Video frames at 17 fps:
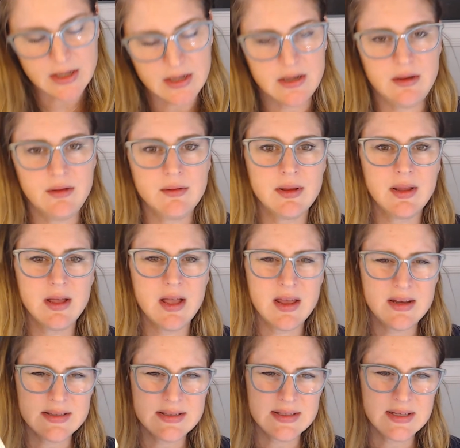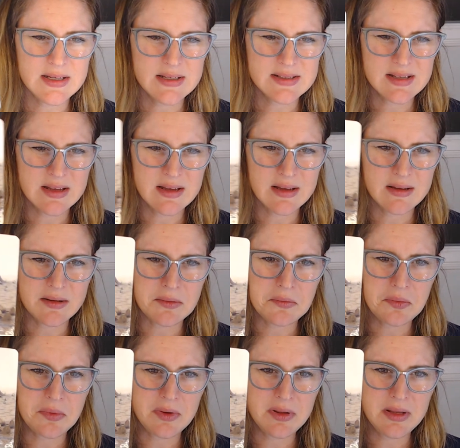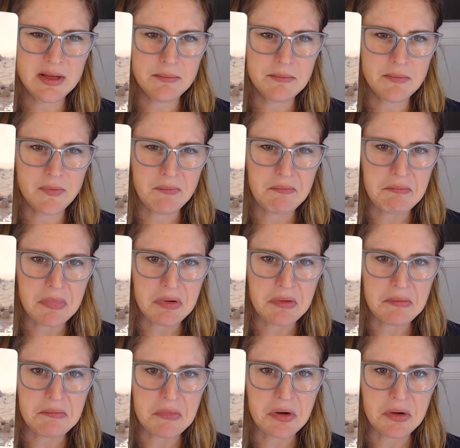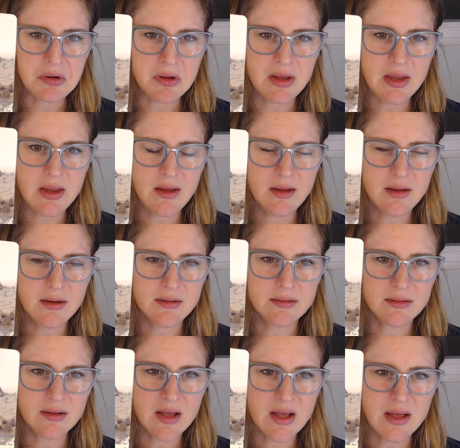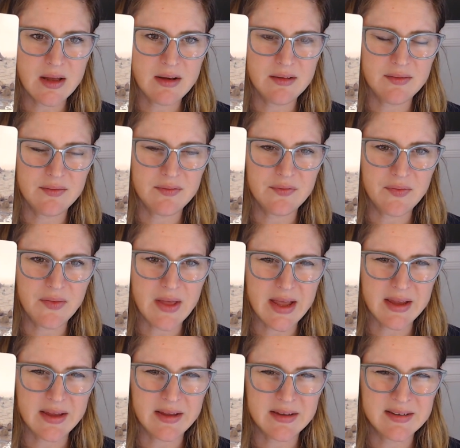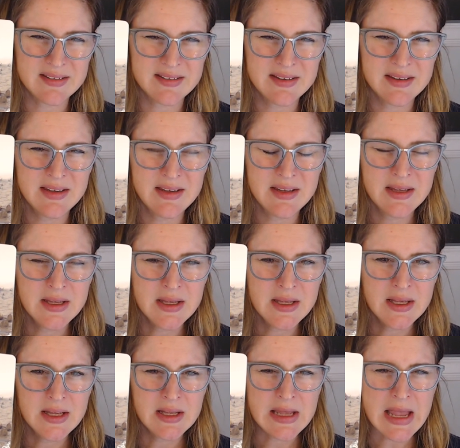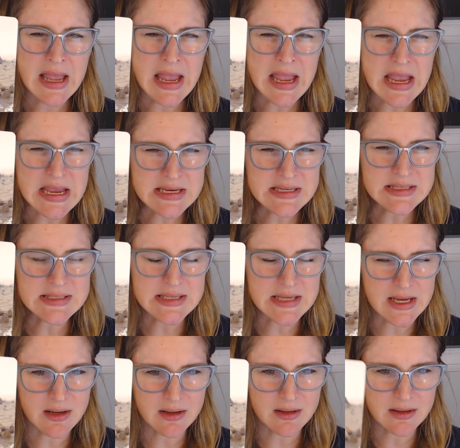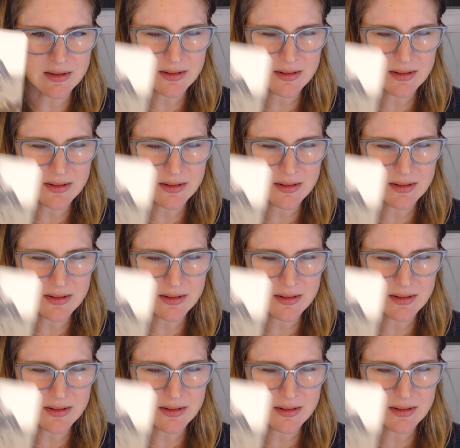And you can kind of see it's like really murky and kind of like hazy.